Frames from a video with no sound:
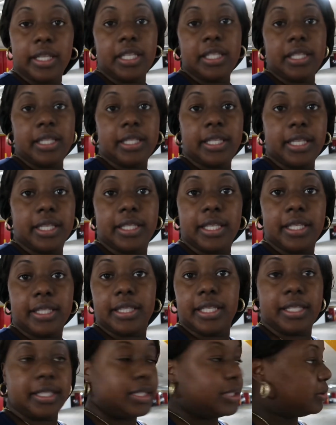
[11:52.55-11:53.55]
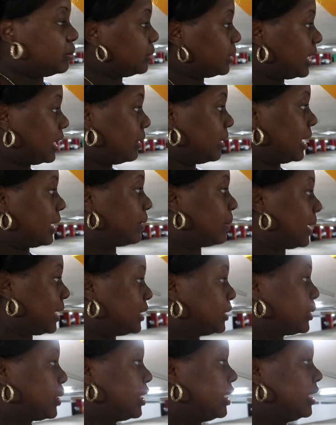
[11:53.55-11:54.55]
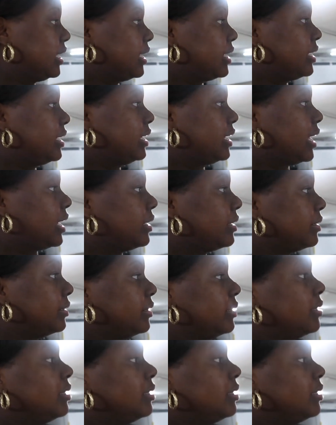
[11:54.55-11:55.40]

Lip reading: This is what I don't like about this girl. Look at her.